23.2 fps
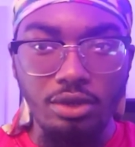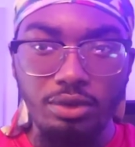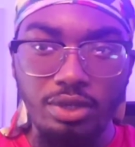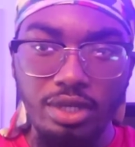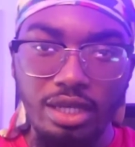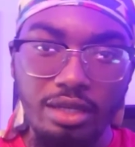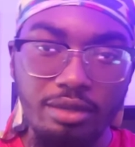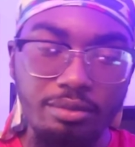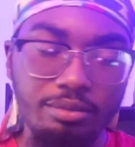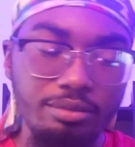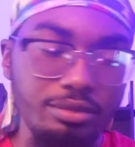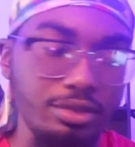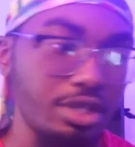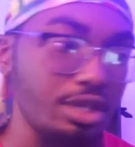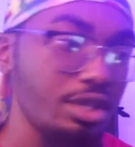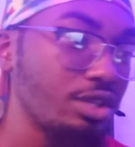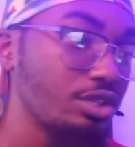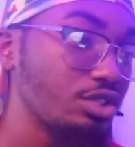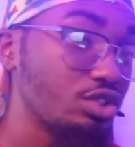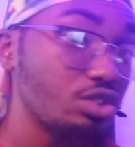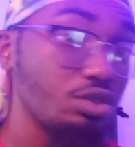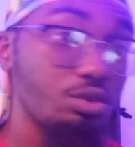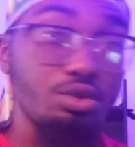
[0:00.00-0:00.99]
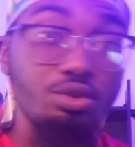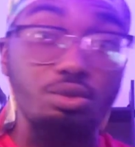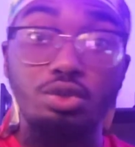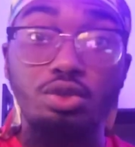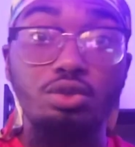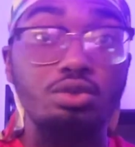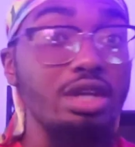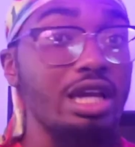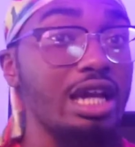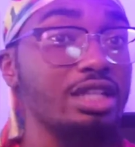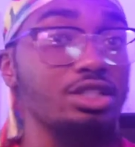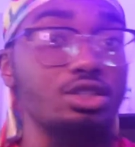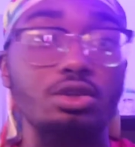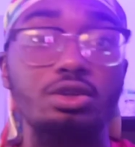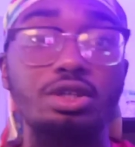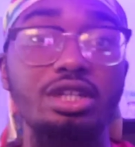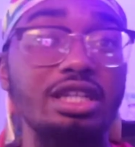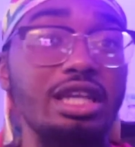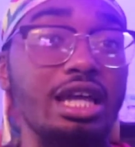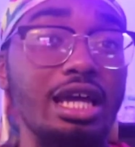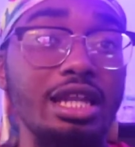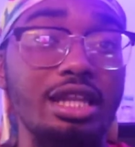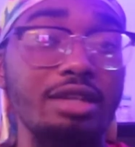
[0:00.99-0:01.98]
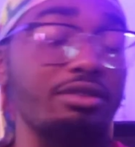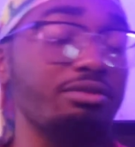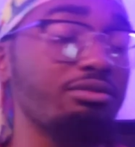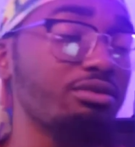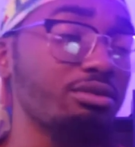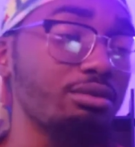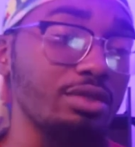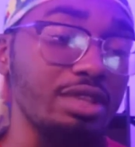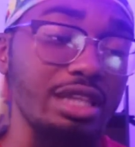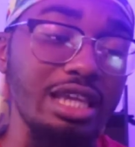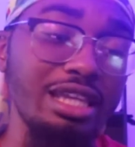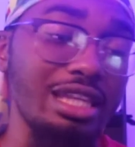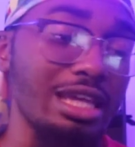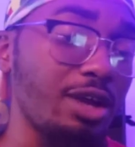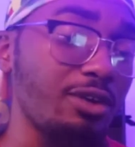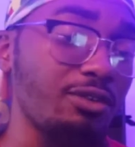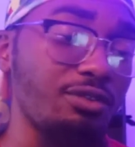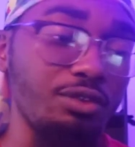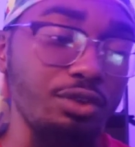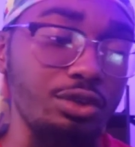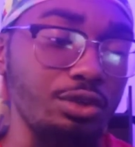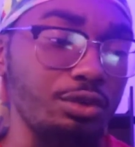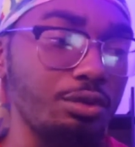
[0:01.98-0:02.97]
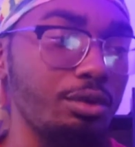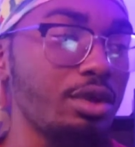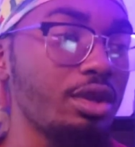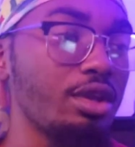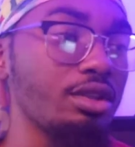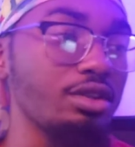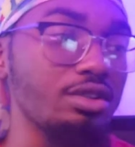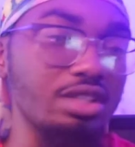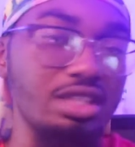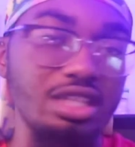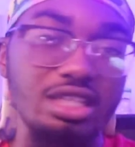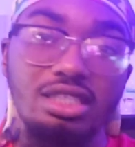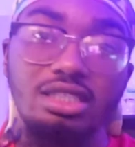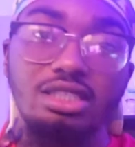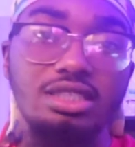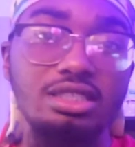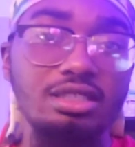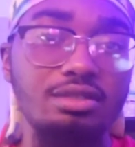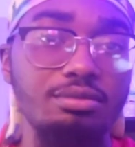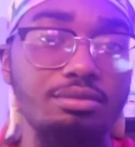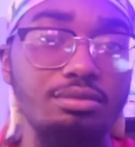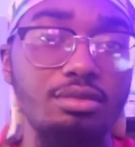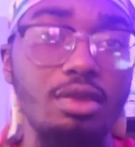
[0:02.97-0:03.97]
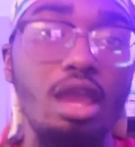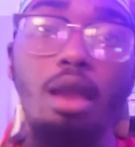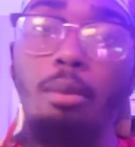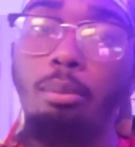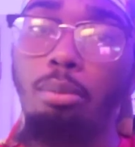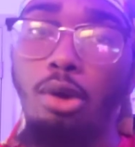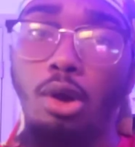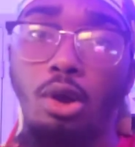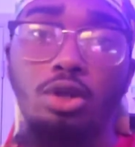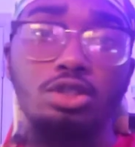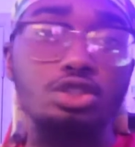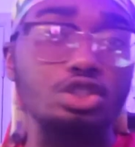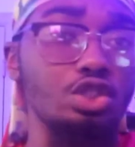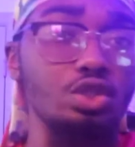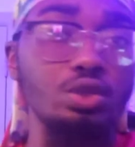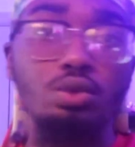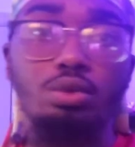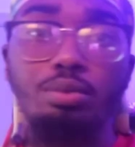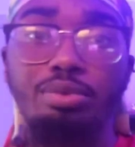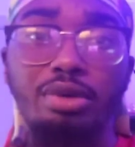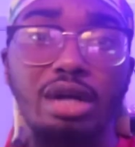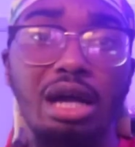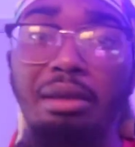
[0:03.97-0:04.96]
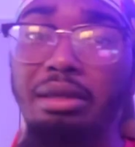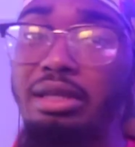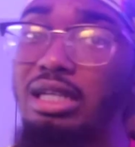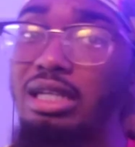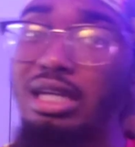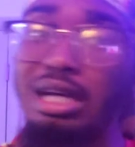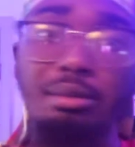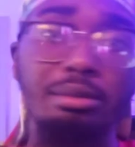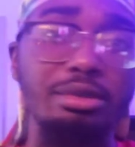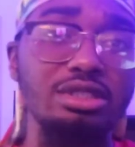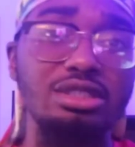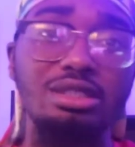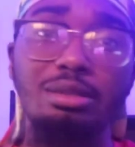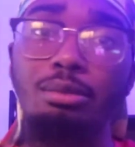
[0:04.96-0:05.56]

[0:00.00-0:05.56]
Okay, so you guys already got it laid out for you. This part 2 probably coming